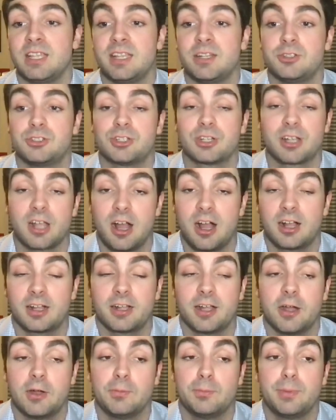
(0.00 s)
in
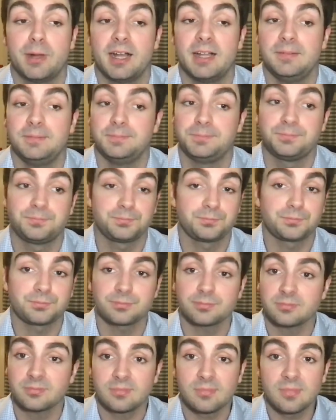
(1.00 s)
Chicago. But
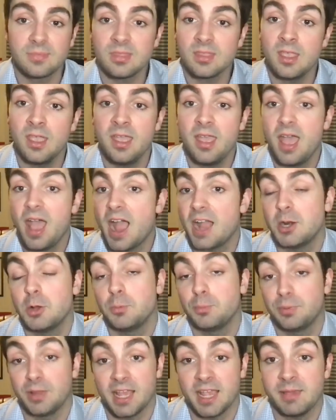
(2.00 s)
I
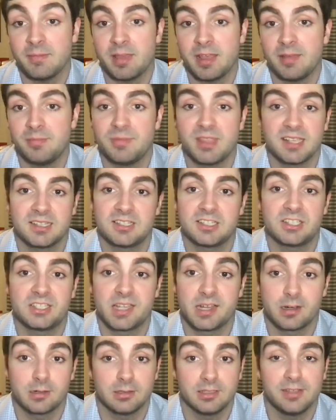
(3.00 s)
don't blame him
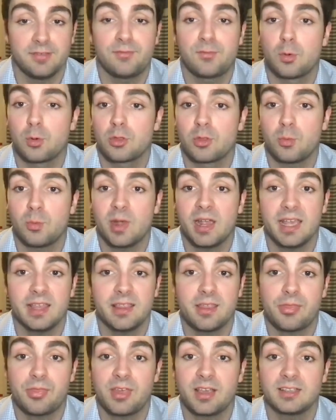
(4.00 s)
necessarily for the way
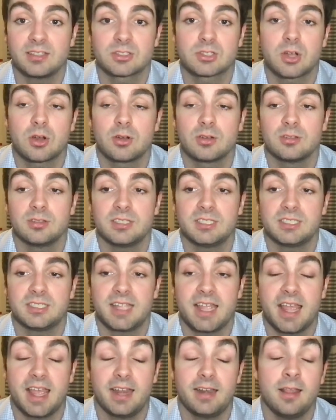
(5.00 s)
that things currently
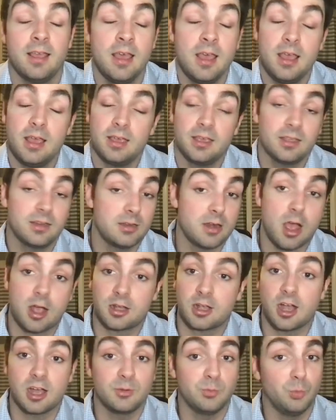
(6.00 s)
stand.
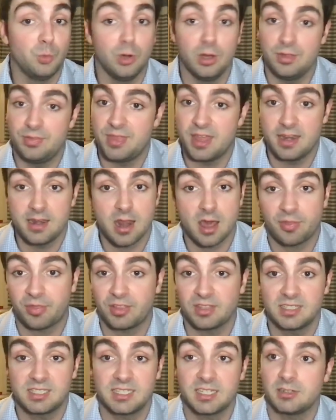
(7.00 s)
Knock on wood that
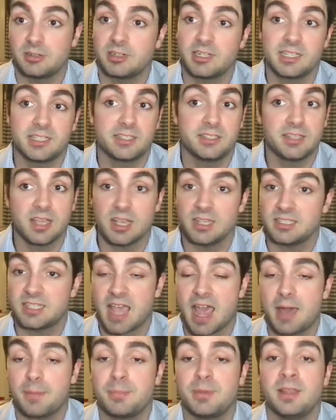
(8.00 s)
nothing serious does
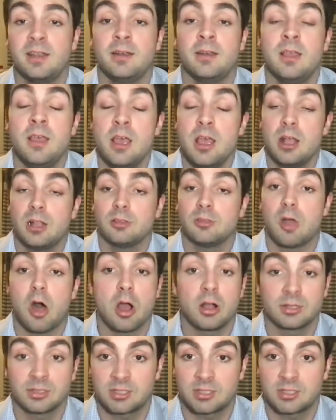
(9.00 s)
happen long